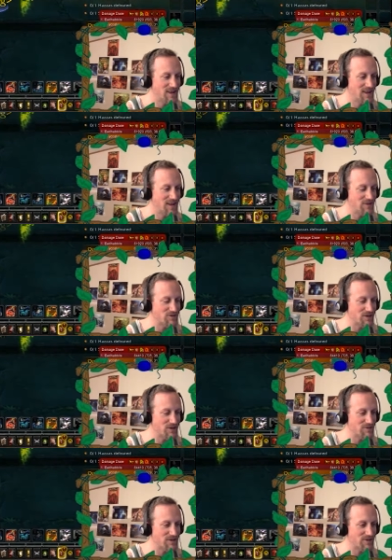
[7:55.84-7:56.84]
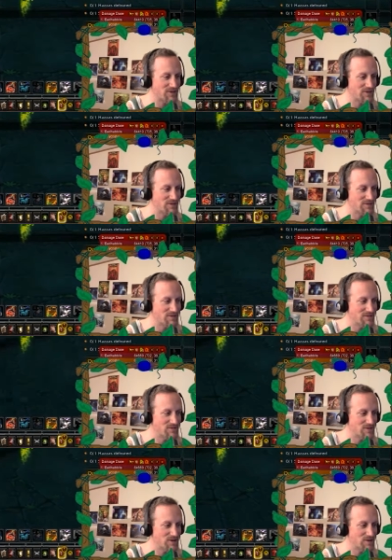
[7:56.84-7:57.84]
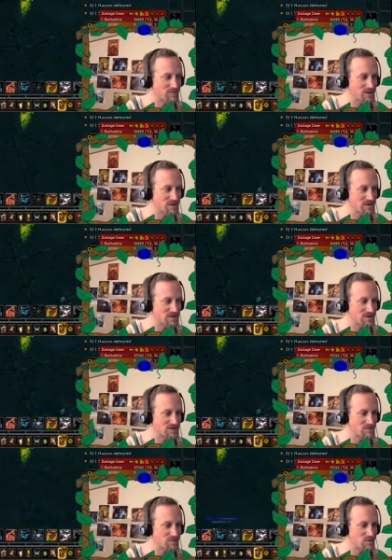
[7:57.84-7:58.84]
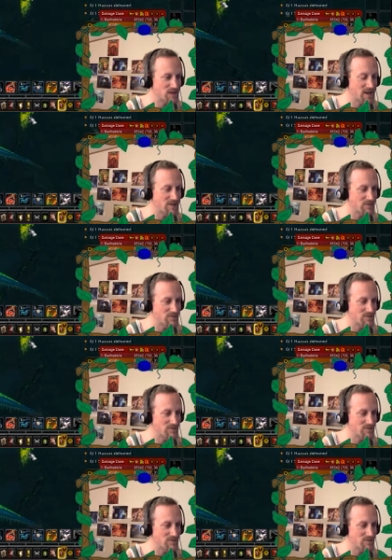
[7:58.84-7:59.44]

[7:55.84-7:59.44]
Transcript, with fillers: I don't always go to the beach, but when I do,